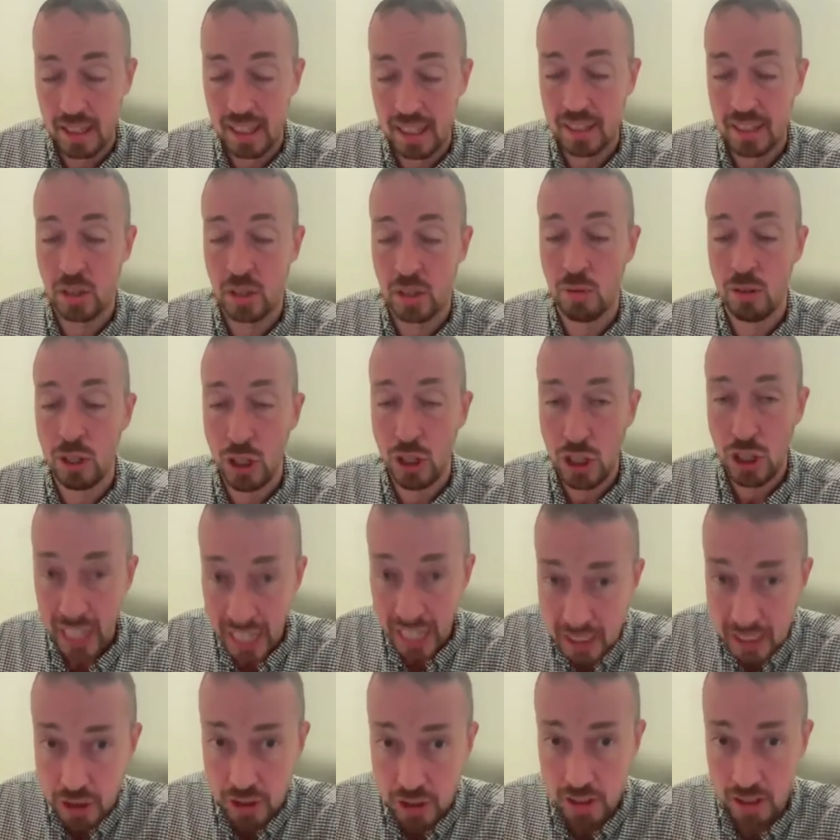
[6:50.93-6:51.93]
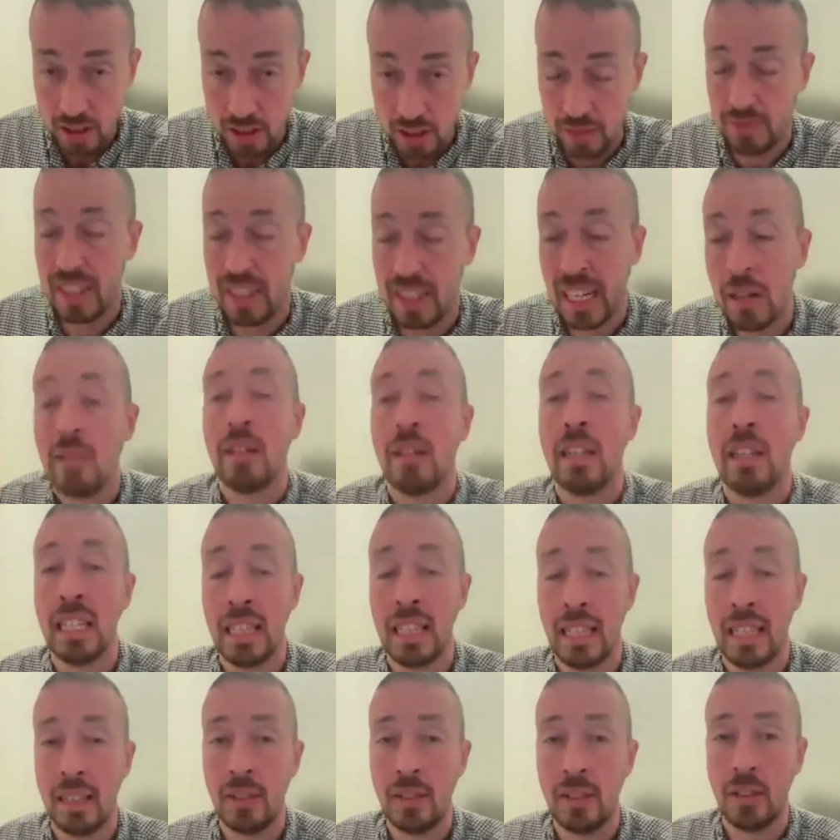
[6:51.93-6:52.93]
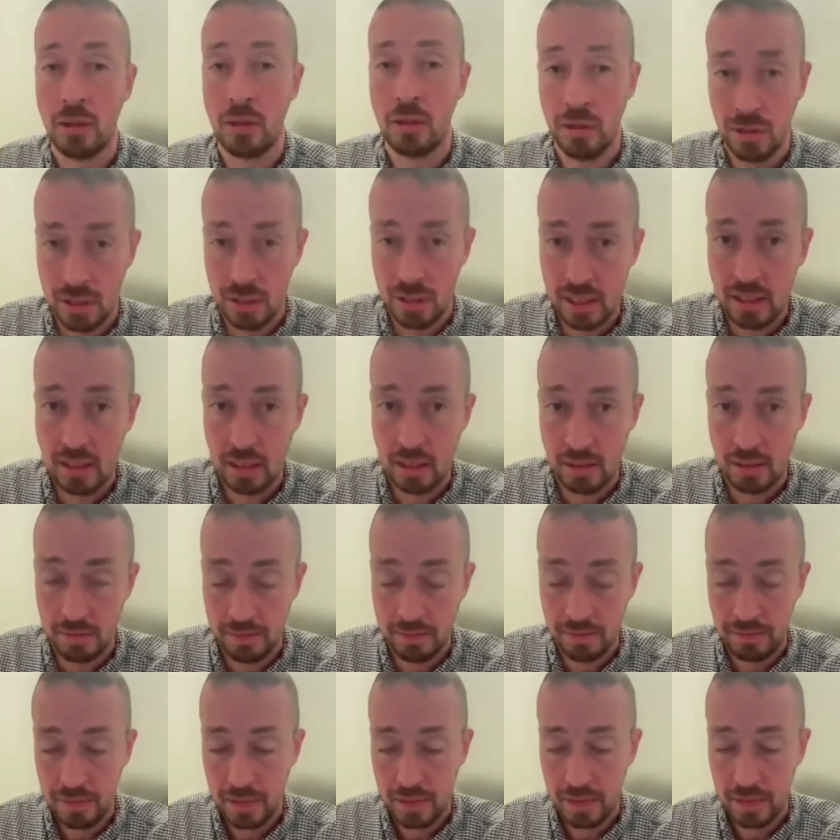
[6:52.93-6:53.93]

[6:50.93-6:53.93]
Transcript: It's a rejection of their ideological system.